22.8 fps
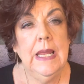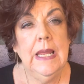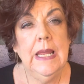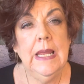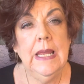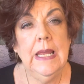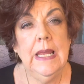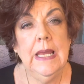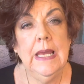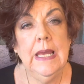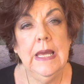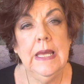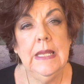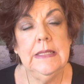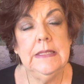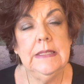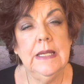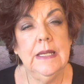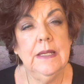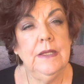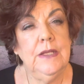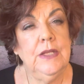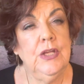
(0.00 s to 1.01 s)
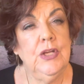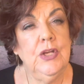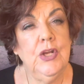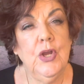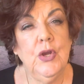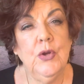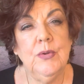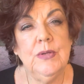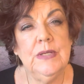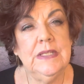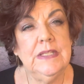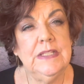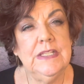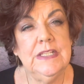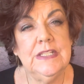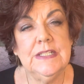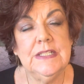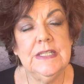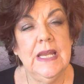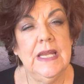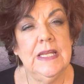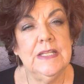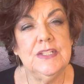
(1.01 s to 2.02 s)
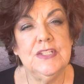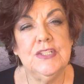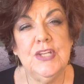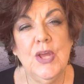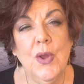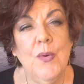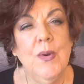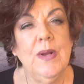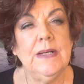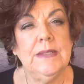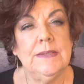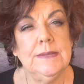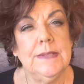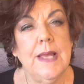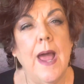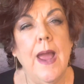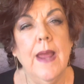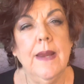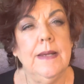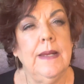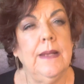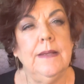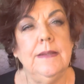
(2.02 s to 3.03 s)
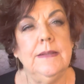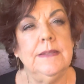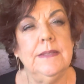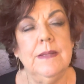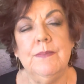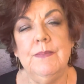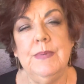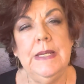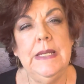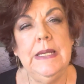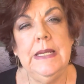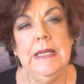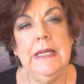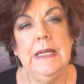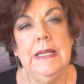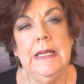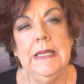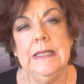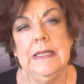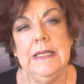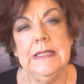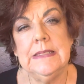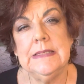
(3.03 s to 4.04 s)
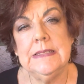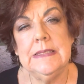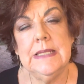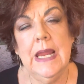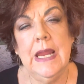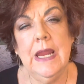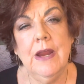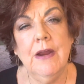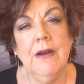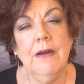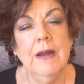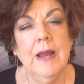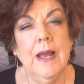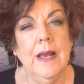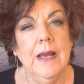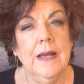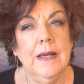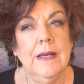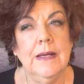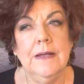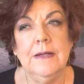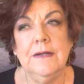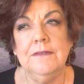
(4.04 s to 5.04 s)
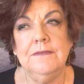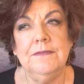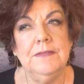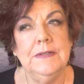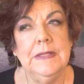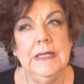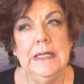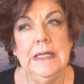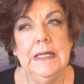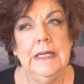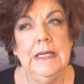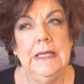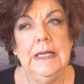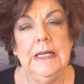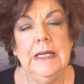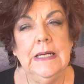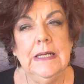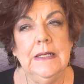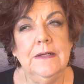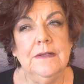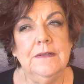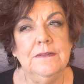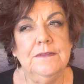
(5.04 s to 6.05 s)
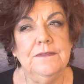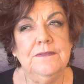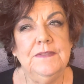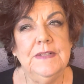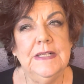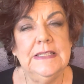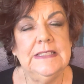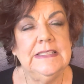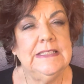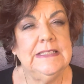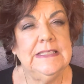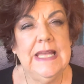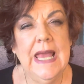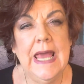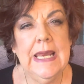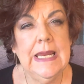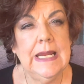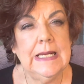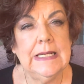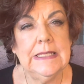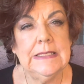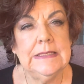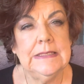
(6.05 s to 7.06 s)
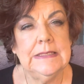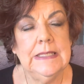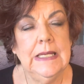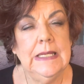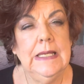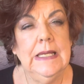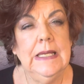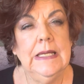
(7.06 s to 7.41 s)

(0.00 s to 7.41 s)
And, you know, just it's so exciting to be in this era of aesthetics.